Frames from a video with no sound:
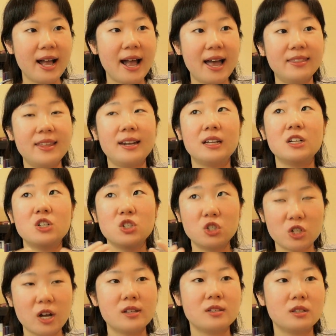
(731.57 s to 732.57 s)
And then he
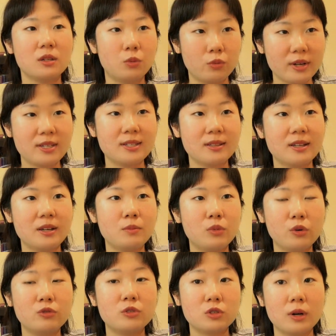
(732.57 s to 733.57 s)
just recently
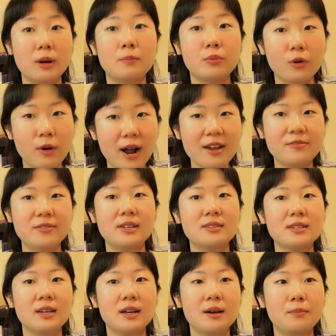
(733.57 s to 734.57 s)
moved to a
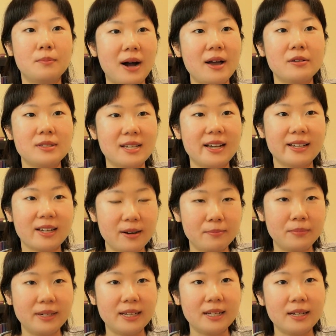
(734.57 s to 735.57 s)
private biotech
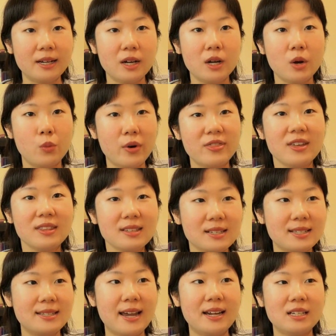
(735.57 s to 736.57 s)
company within the
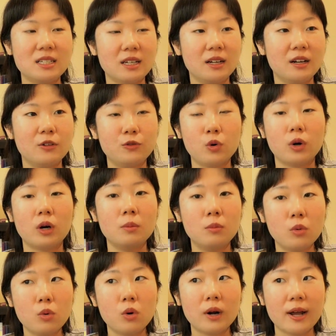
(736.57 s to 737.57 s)
state for a
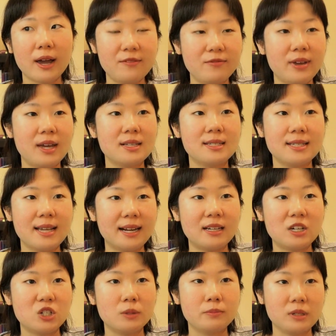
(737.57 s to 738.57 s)
more advanced
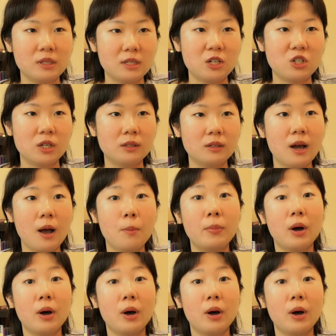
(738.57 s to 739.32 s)
technician position,